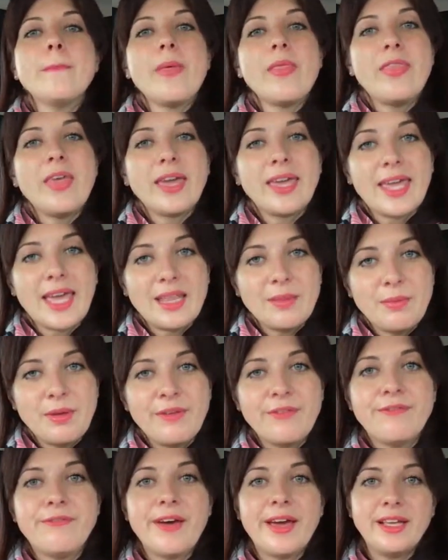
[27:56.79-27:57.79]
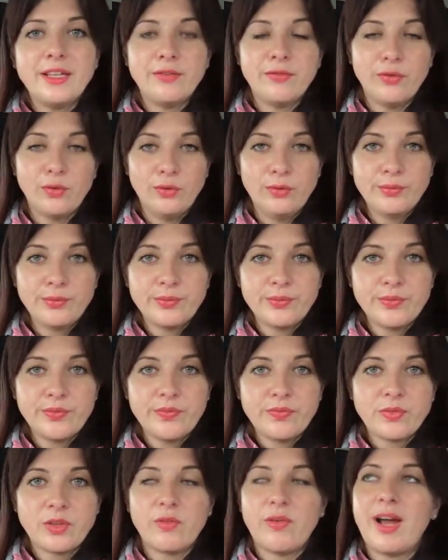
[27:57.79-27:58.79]
they can be faithful,
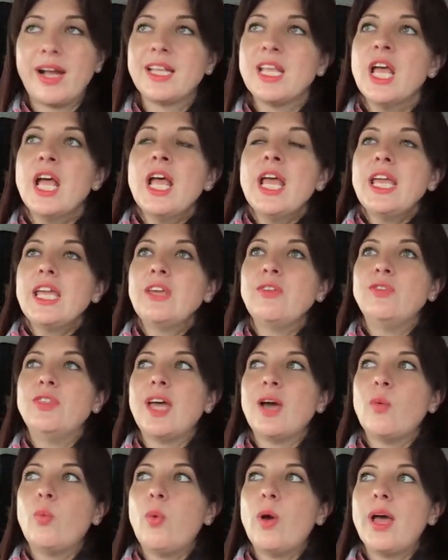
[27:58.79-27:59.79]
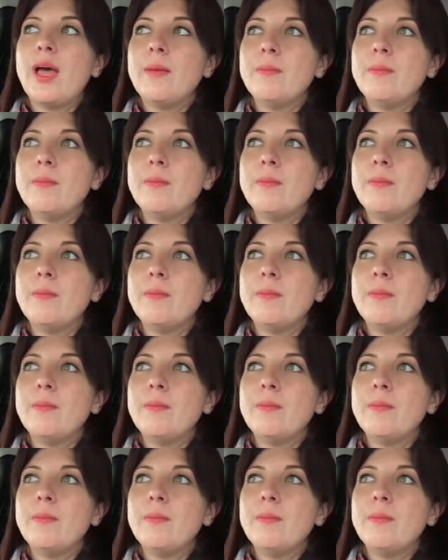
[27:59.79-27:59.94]
right? If they were